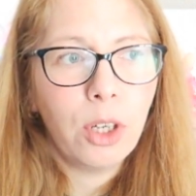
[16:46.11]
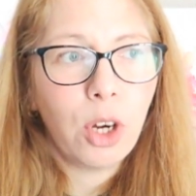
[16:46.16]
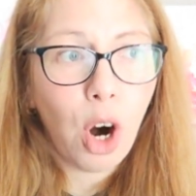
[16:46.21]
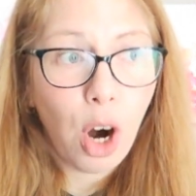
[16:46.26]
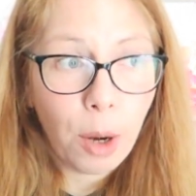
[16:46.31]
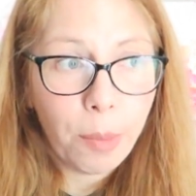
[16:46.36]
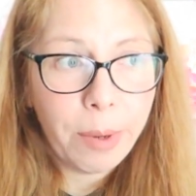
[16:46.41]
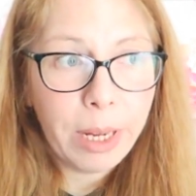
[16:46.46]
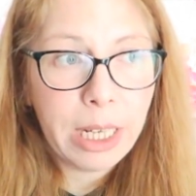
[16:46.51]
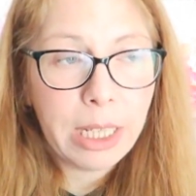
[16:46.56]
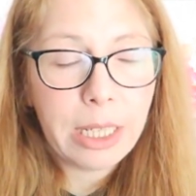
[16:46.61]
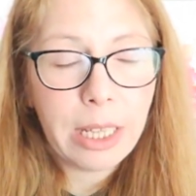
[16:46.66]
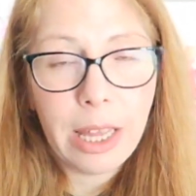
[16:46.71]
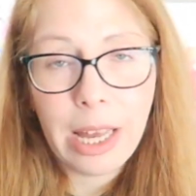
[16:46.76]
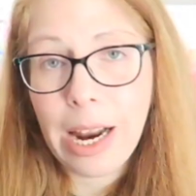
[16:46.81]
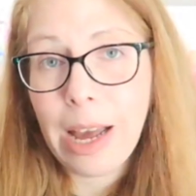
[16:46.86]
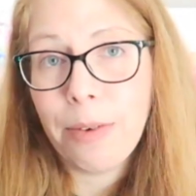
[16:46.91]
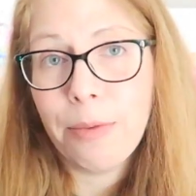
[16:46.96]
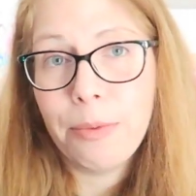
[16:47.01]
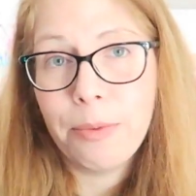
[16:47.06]
garment
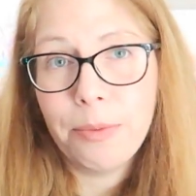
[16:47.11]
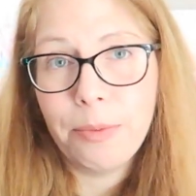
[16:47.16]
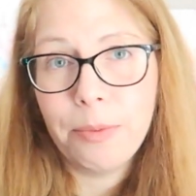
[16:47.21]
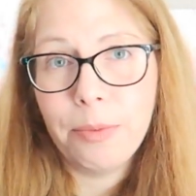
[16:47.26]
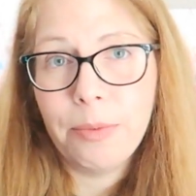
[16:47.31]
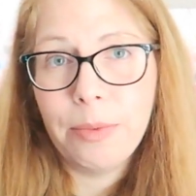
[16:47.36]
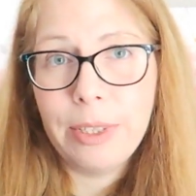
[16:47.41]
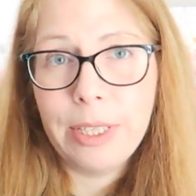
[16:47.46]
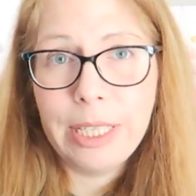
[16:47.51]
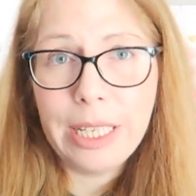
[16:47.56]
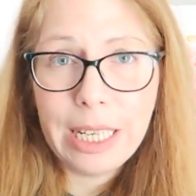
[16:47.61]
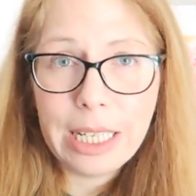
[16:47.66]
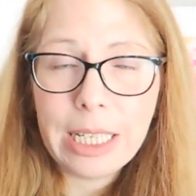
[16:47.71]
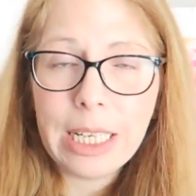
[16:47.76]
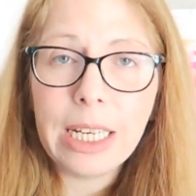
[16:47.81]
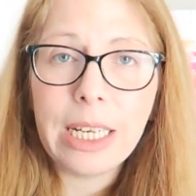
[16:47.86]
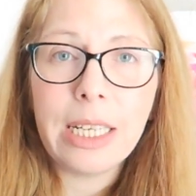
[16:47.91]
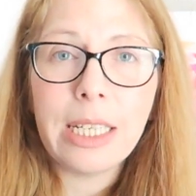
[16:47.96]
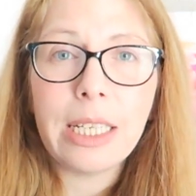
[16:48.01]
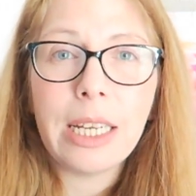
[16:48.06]
that I've
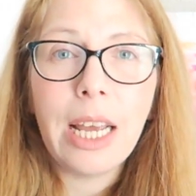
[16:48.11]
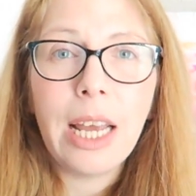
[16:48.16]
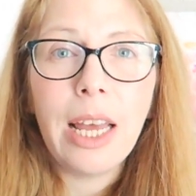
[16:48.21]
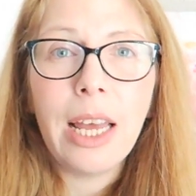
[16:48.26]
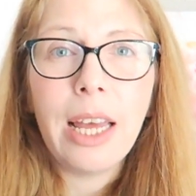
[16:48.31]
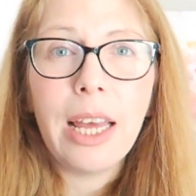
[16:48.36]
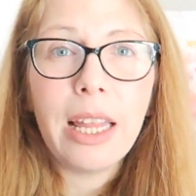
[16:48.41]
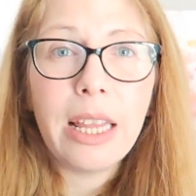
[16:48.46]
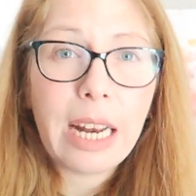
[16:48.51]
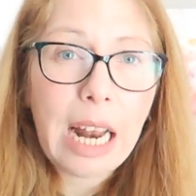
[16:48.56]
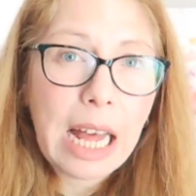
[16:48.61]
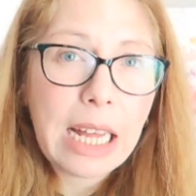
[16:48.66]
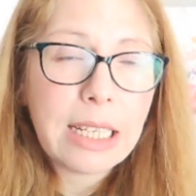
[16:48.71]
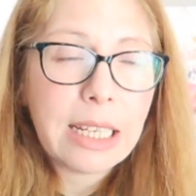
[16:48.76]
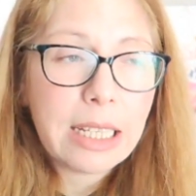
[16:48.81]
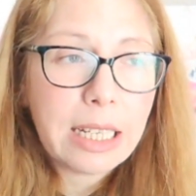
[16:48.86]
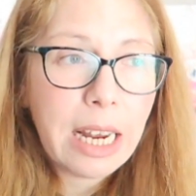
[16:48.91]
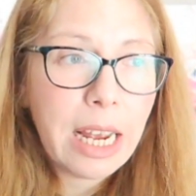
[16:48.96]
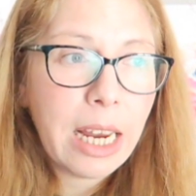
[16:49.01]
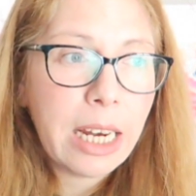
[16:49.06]
knitted in the
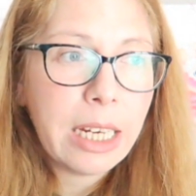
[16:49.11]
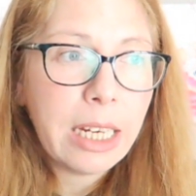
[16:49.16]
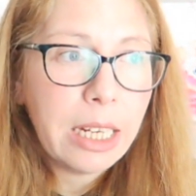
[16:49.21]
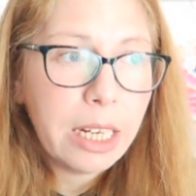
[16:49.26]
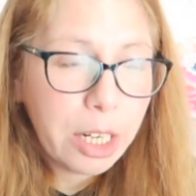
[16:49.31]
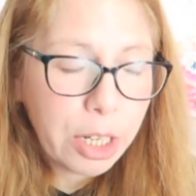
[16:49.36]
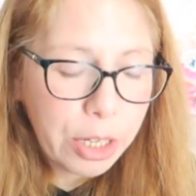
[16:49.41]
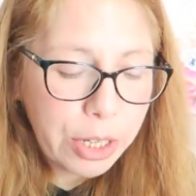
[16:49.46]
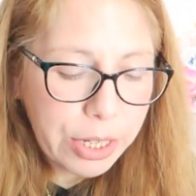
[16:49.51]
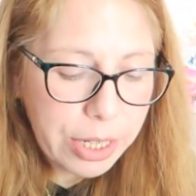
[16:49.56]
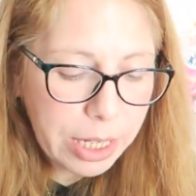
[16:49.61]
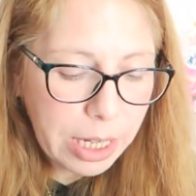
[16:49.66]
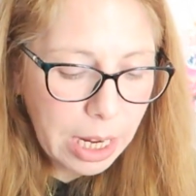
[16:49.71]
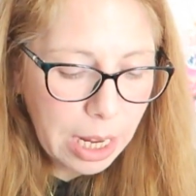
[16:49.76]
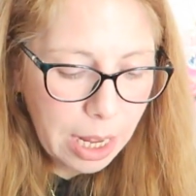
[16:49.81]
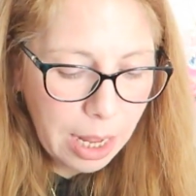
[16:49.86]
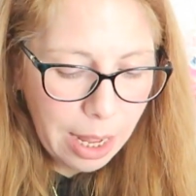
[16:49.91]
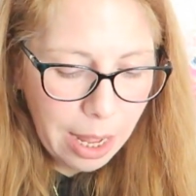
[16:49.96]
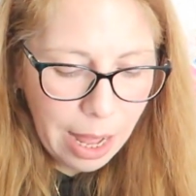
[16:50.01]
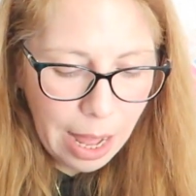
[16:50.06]
last 10 years,
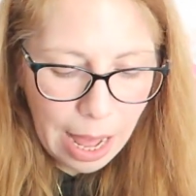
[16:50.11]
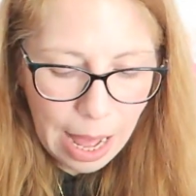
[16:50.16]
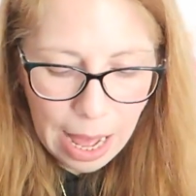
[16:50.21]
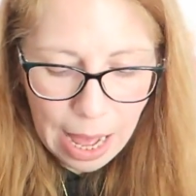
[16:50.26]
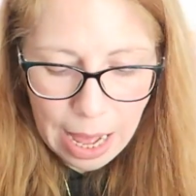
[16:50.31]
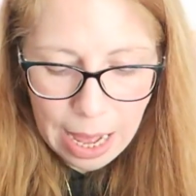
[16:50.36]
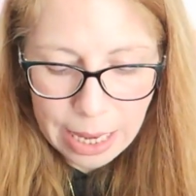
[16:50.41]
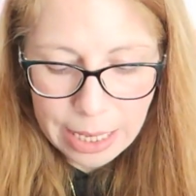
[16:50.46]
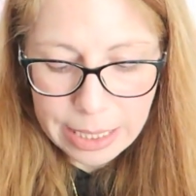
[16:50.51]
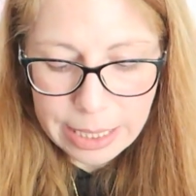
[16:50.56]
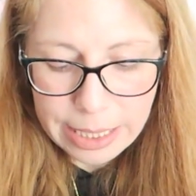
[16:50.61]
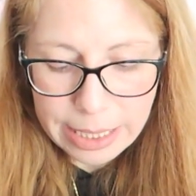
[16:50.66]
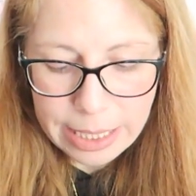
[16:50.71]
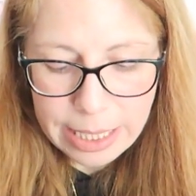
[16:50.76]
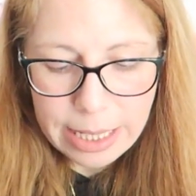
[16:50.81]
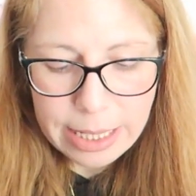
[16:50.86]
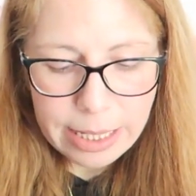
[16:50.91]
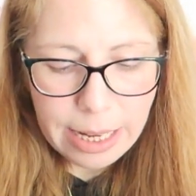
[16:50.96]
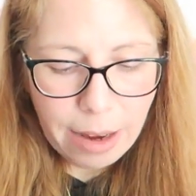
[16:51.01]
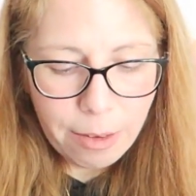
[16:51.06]
I
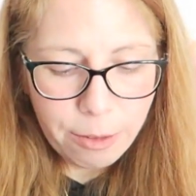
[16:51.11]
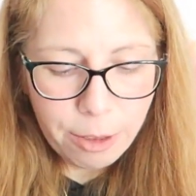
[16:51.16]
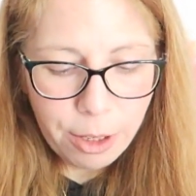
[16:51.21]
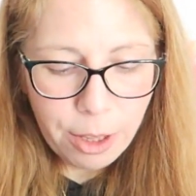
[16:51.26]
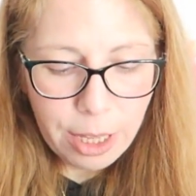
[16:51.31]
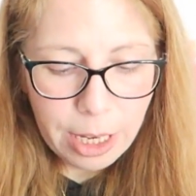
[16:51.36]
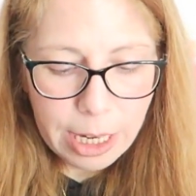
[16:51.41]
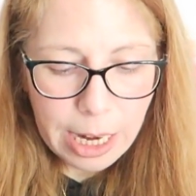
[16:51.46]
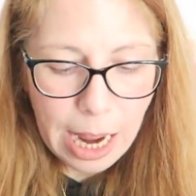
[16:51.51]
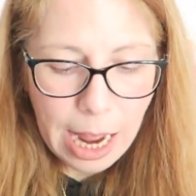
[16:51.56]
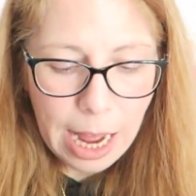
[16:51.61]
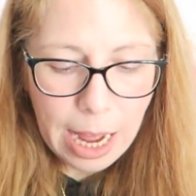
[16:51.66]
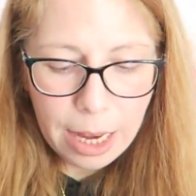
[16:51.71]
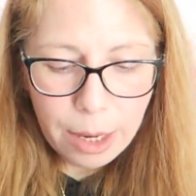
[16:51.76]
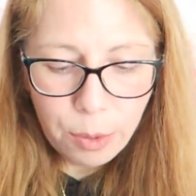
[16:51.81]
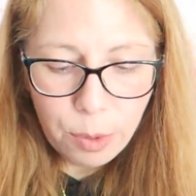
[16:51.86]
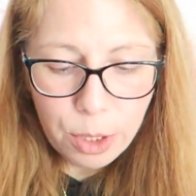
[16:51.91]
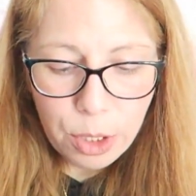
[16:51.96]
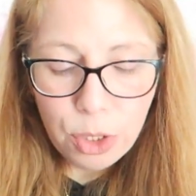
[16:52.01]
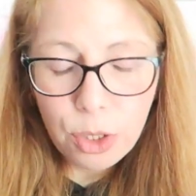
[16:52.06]
did discover that
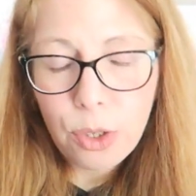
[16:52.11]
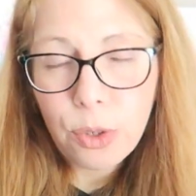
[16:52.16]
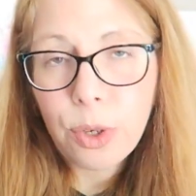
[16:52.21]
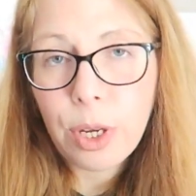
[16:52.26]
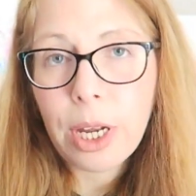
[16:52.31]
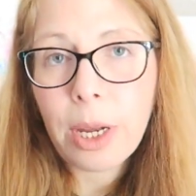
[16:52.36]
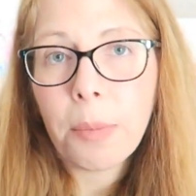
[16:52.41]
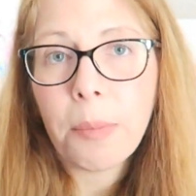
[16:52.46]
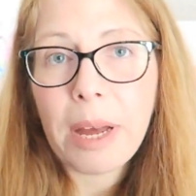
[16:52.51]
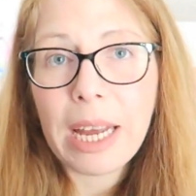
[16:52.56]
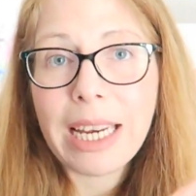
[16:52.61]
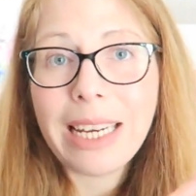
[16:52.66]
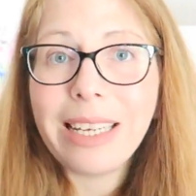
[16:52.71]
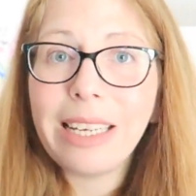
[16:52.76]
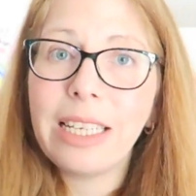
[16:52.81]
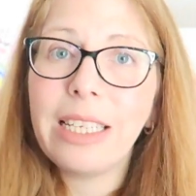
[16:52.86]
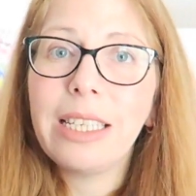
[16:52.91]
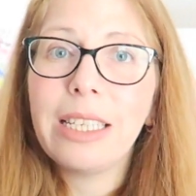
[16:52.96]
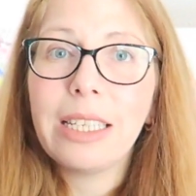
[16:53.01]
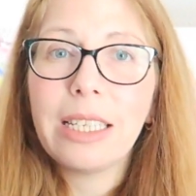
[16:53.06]
I was doing my
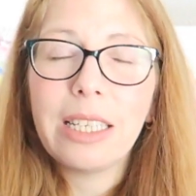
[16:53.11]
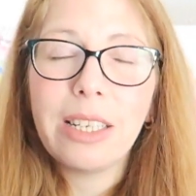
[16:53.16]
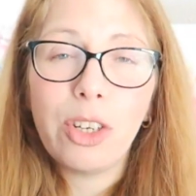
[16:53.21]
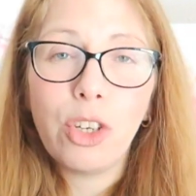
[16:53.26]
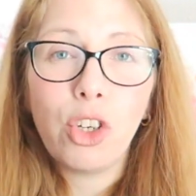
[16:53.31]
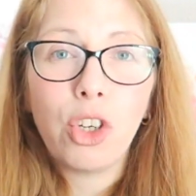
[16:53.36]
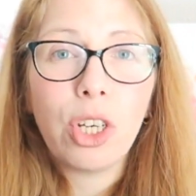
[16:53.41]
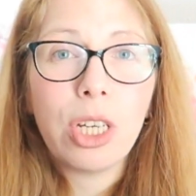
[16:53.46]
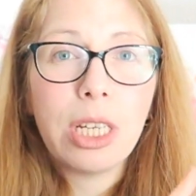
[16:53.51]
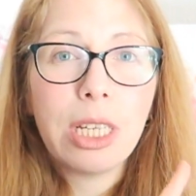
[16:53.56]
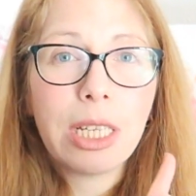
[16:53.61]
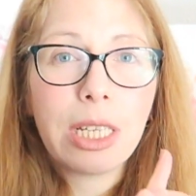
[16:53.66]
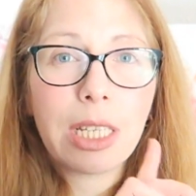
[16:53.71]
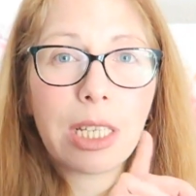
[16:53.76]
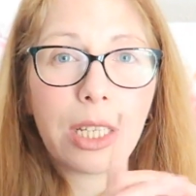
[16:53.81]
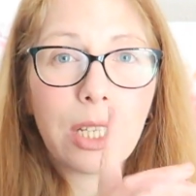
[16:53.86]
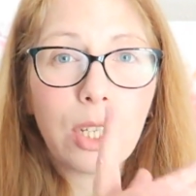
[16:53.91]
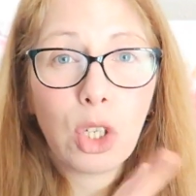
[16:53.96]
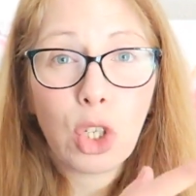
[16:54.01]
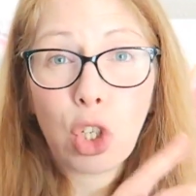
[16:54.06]
knit
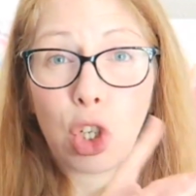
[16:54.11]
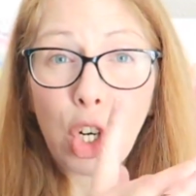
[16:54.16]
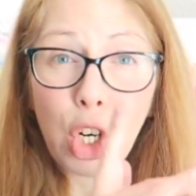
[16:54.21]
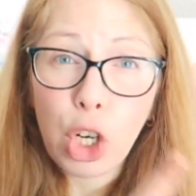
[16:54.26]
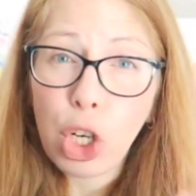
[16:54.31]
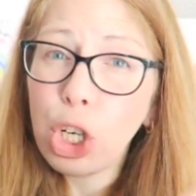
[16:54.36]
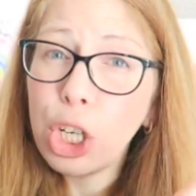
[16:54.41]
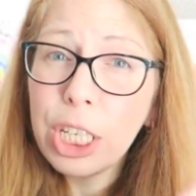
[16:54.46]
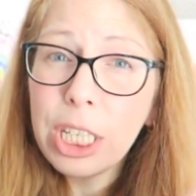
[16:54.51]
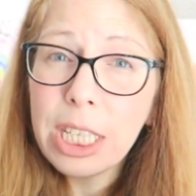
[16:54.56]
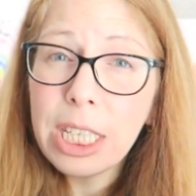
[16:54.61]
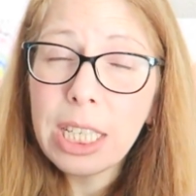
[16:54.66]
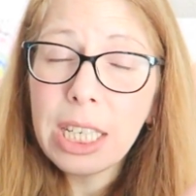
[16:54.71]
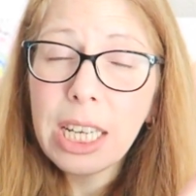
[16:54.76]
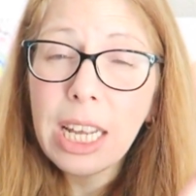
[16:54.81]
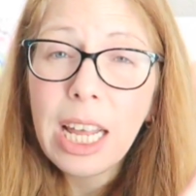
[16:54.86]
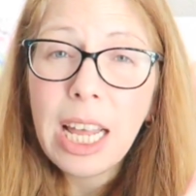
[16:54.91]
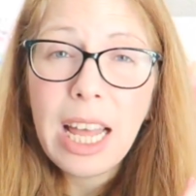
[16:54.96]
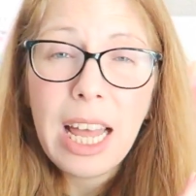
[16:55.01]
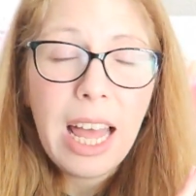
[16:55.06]
stitches turned.